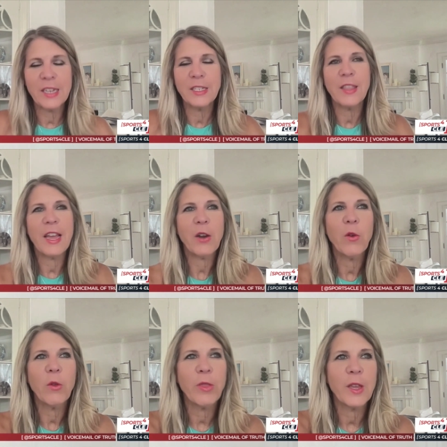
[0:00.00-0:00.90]
into that
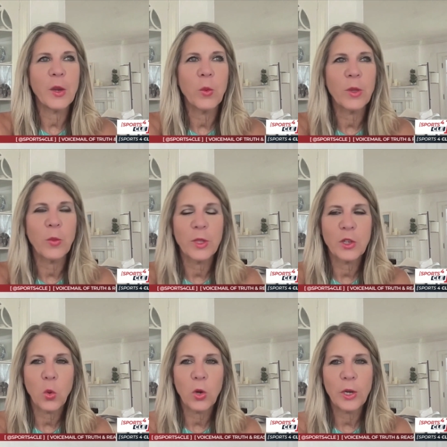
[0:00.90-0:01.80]
whole thing with
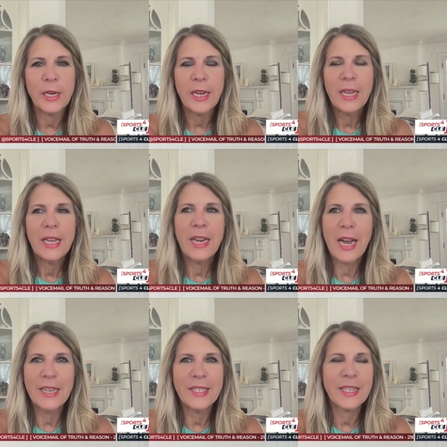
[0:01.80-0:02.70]
with Torry and
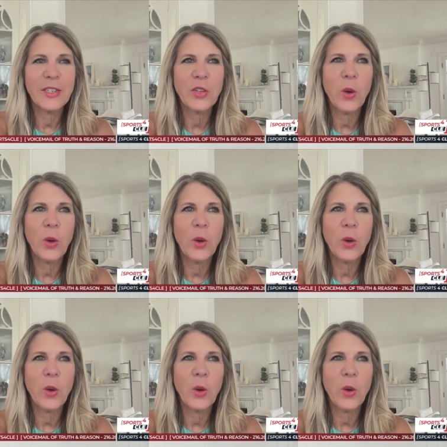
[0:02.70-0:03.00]
Isaac.